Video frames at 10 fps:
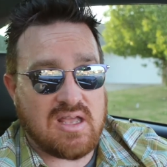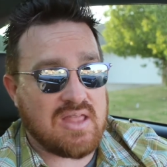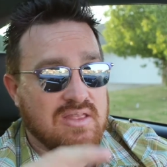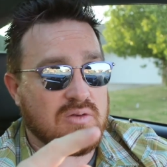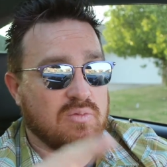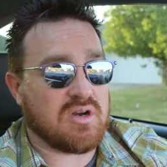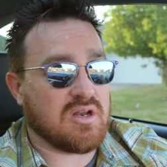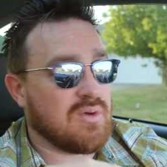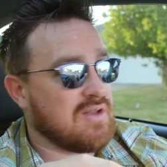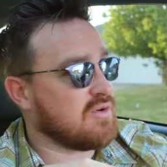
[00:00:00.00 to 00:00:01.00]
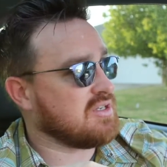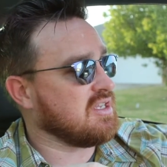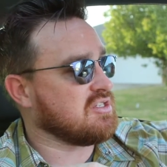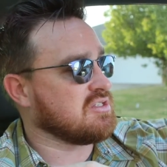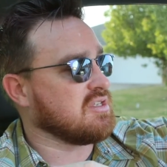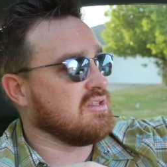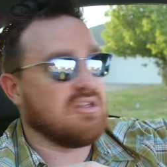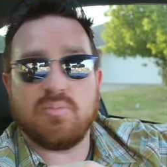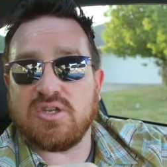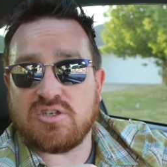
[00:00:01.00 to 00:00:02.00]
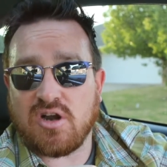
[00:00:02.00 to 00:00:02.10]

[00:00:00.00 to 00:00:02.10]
and then we're going to wait for it to get just a little bit